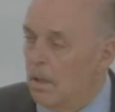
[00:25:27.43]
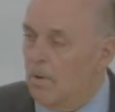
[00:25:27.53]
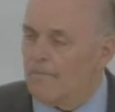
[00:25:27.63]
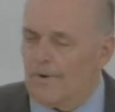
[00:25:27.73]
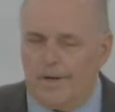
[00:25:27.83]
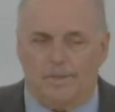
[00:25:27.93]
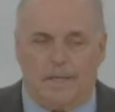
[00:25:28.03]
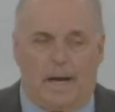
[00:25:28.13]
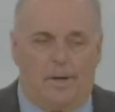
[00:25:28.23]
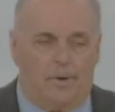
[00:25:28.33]
Well, for years,
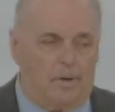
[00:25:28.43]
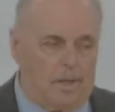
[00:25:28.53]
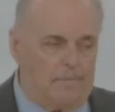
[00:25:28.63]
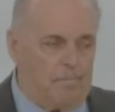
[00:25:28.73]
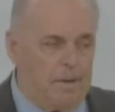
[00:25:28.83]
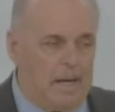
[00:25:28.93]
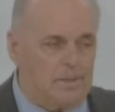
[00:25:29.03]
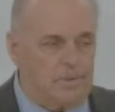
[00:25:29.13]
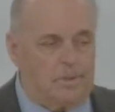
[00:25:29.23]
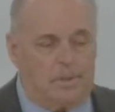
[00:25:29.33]
and I heard different
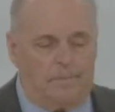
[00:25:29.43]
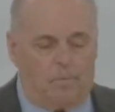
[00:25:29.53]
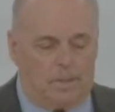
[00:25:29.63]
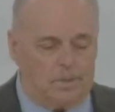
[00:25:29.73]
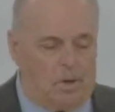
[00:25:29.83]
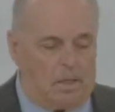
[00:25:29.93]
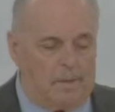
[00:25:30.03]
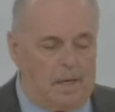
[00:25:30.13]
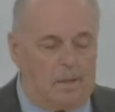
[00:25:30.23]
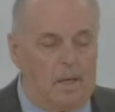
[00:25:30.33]
pastors, different ones talk
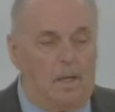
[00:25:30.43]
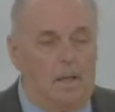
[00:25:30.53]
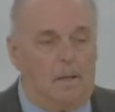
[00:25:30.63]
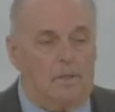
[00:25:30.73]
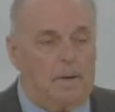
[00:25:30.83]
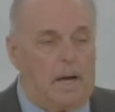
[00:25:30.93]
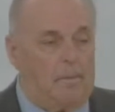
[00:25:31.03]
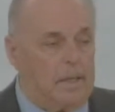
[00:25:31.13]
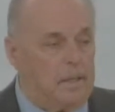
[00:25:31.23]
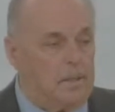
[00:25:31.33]
about there's
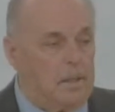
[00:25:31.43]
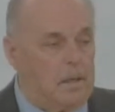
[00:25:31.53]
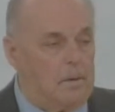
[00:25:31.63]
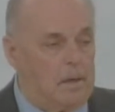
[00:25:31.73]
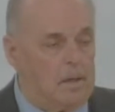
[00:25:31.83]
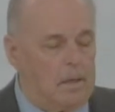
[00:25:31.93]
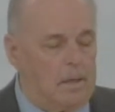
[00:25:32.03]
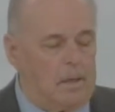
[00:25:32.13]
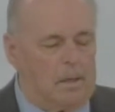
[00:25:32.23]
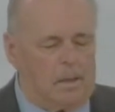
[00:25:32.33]
probably a, a,
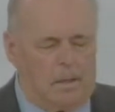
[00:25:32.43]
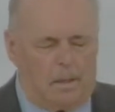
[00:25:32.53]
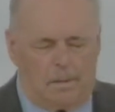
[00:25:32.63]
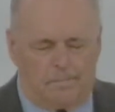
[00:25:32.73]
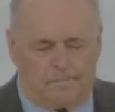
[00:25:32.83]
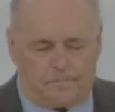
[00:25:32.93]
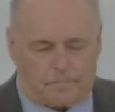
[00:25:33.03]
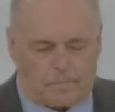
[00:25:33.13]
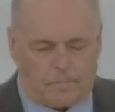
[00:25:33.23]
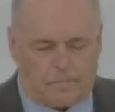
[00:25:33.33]
a
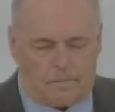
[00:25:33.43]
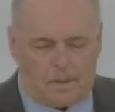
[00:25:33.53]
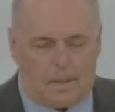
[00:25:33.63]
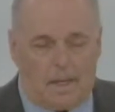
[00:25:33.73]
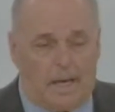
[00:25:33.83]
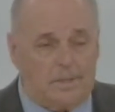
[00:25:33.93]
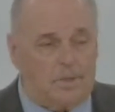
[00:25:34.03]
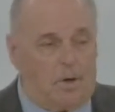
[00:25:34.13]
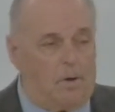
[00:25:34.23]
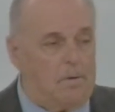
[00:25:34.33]
Goliath
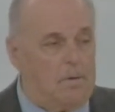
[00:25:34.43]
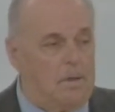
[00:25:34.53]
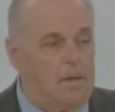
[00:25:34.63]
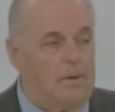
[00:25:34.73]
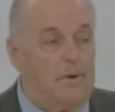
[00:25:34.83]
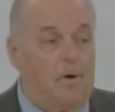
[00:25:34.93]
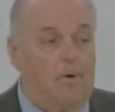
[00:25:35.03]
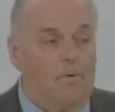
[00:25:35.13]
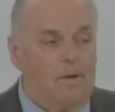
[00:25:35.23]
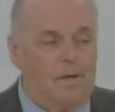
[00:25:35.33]
skull.
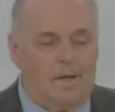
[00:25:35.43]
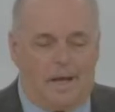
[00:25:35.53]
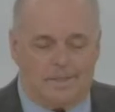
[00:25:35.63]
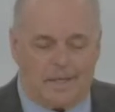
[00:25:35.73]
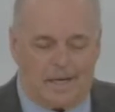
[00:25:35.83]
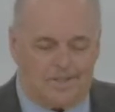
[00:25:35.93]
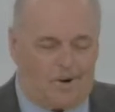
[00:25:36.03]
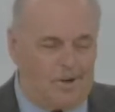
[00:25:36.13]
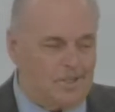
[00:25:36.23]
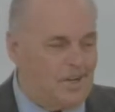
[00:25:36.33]
No. As I
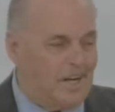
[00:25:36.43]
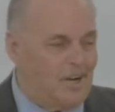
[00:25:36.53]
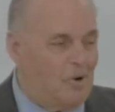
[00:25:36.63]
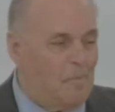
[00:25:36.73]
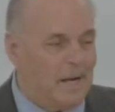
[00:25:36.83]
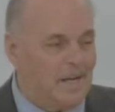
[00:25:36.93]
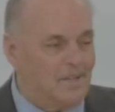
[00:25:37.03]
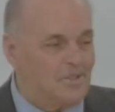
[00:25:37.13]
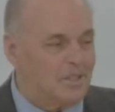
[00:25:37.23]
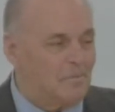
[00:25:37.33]
started studying, going back
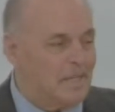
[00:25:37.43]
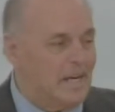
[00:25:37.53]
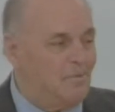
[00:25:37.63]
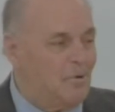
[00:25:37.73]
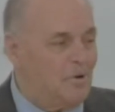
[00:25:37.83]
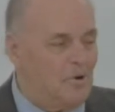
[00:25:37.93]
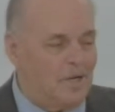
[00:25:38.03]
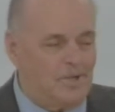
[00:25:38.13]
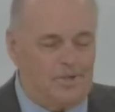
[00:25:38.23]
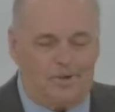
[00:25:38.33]
into some of the Hebrew and
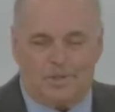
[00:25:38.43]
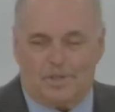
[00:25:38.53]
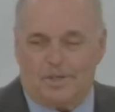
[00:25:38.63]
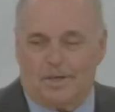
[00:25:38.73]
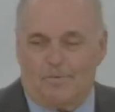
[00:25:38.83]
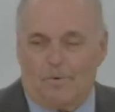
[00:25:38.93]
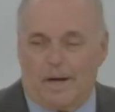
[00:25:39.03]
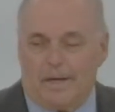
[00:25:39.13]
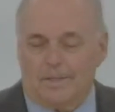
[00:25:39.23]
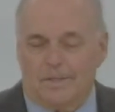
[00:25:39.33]
early church
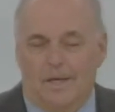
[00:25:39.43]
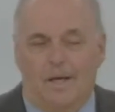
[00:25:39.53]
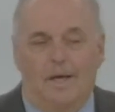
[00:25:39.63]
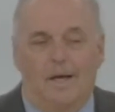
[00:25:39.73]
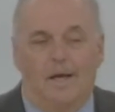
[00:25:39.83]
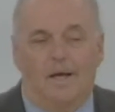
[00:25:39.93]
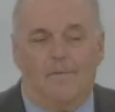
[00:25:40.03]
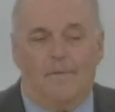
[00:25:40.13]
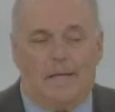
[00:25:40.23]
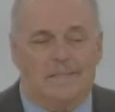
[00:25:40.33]
writings,
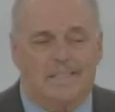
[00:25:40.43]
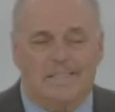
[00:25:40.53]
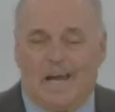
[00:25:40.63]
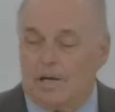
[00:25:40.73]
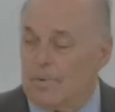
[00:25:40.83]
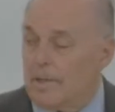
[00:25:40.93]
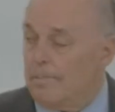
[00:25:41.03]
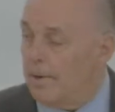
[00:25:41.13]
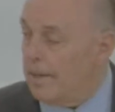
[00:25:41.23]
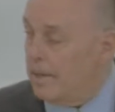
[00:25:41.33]
that's exactly where they
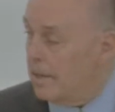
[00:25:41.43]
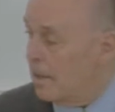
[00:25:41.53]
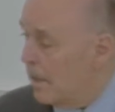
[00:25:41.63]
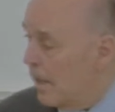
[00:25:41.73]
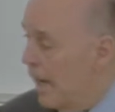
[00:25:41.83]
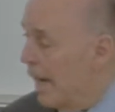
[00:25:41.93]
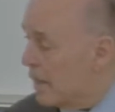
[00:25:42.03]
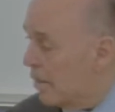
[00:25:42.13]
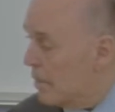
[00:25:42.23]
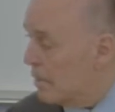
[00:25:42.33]
buried Adam.